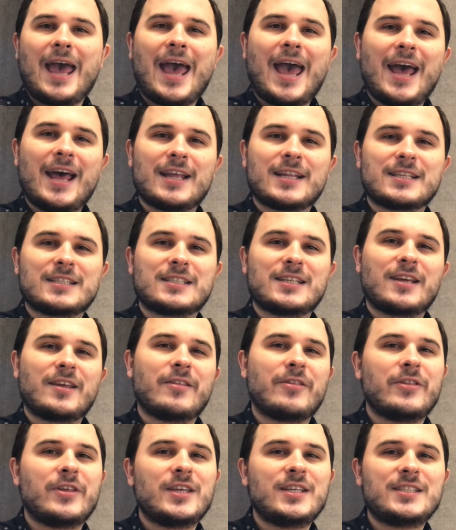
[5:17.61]
And
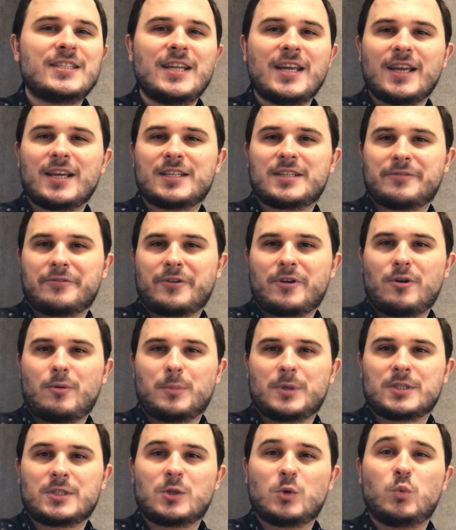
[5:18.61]
these negative
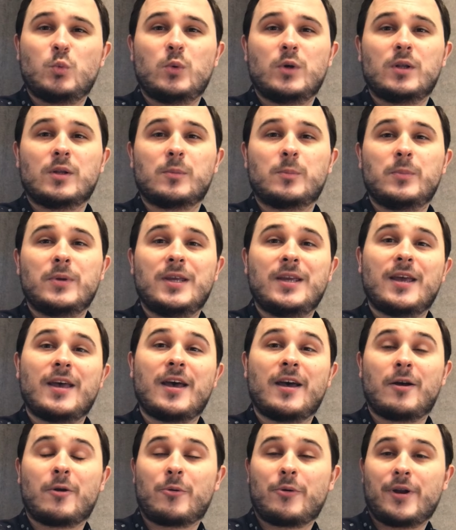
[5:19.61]
comments will be
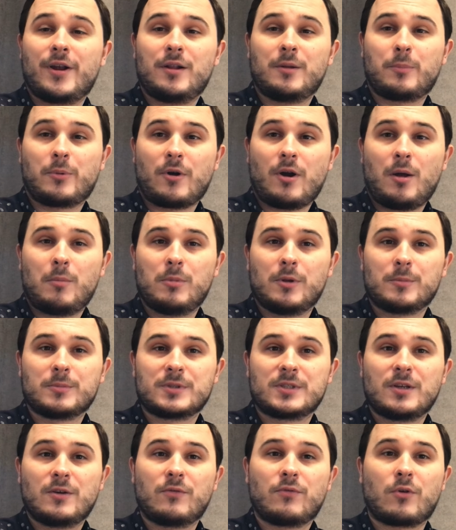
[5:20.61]
real
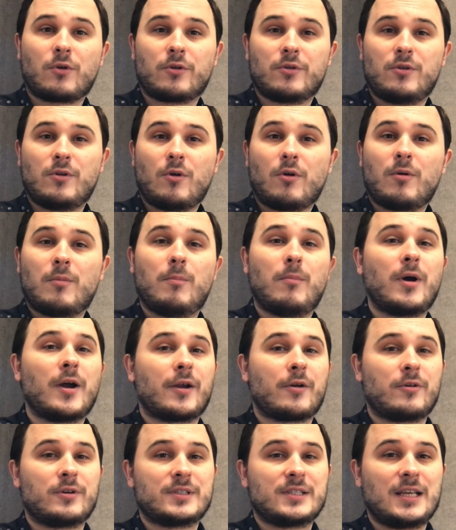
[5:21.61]
problems for your
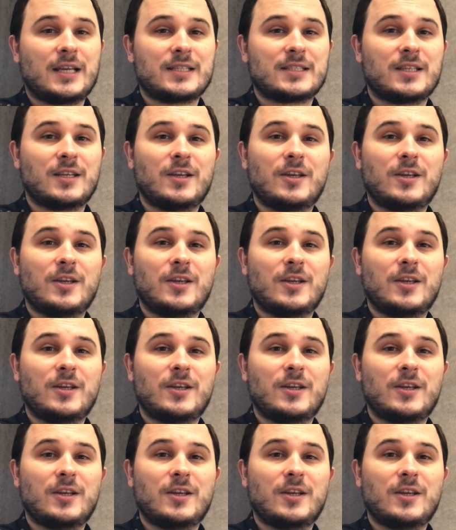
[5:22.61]
micro SaaS.